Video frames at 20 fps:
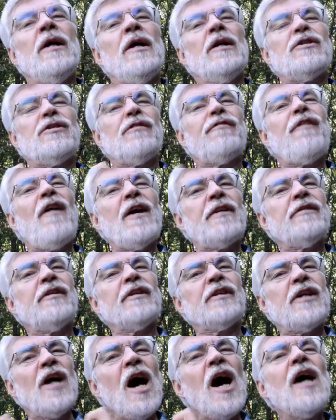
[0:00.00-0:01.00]
it's the fact
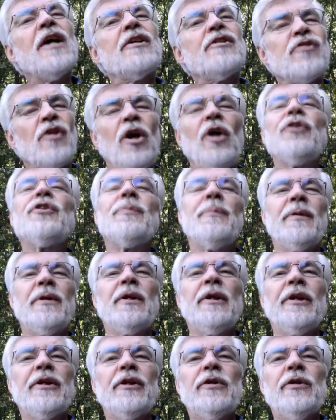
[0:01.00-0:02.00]
that God is
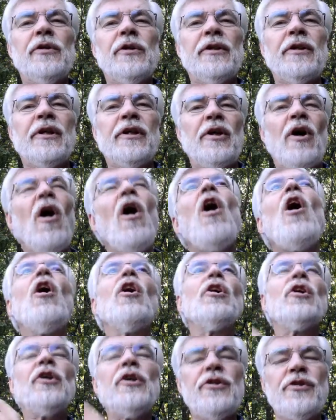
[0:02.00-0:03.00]
ultimately good, and
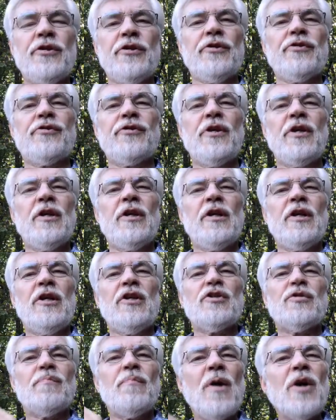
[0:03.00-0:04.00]
all goodness
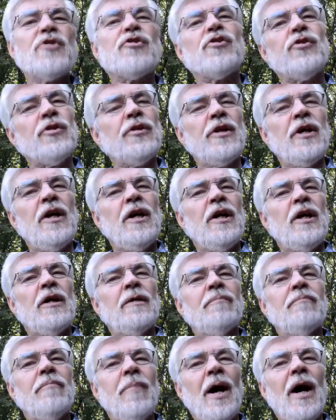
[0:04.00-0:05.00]
is measured
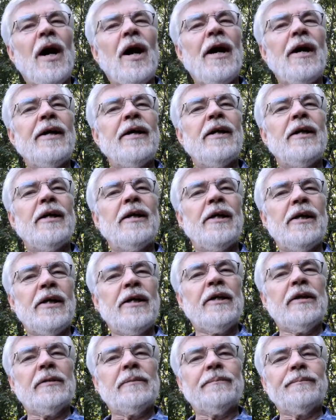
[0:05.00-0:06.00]
by
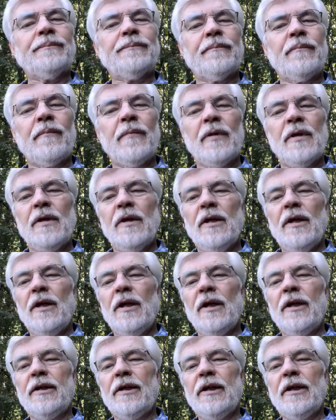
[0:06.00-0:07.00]
him.
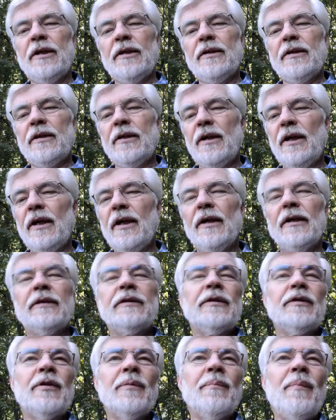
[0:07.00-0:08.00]
Again,
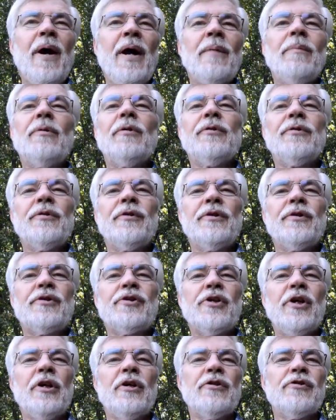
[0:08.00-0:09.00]
the Bible
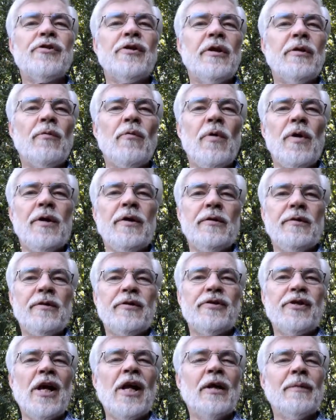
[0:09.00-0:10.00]
shares that
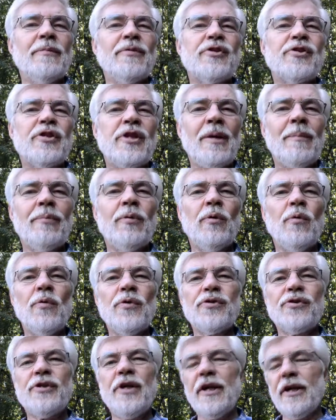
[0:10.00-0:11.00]
when Solomon's temple
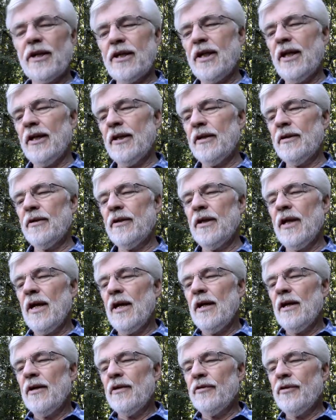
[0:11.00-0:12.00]
was dedicated,
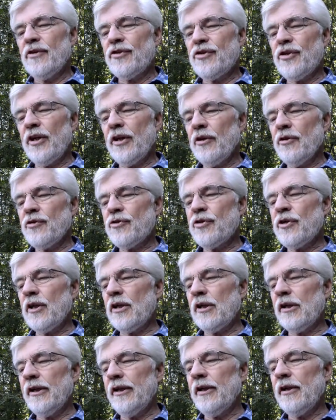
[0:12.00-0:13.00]
the singers
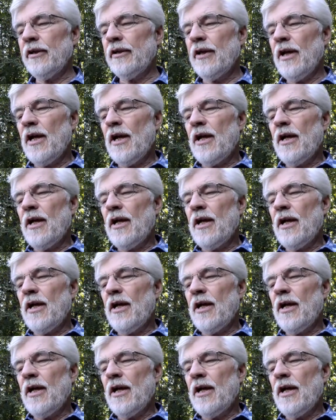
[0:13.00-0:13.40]
declared,